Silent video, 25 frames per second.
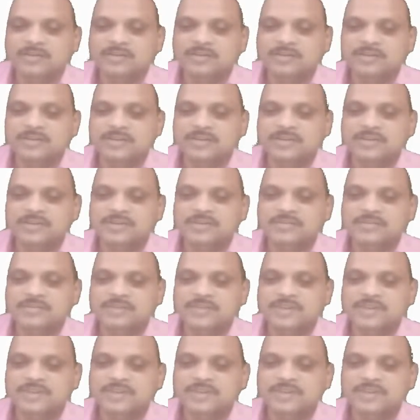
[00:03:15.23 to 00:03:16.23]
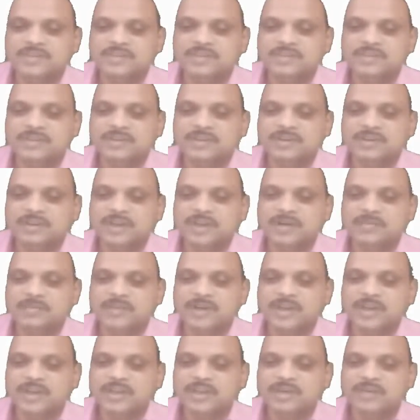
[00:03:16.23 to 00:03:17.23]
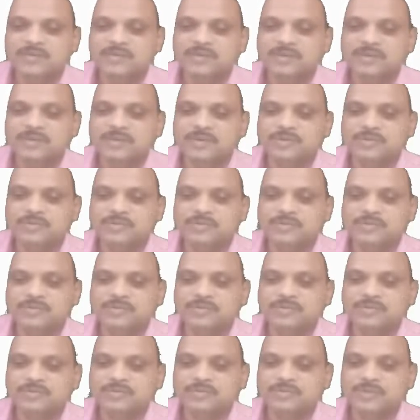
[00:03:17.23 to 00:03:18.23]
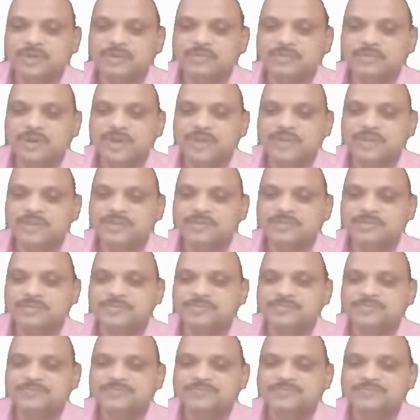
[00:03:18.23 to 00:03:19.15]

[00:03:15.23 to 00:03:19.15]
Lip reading: This gives us lambda equal to 1 by 2,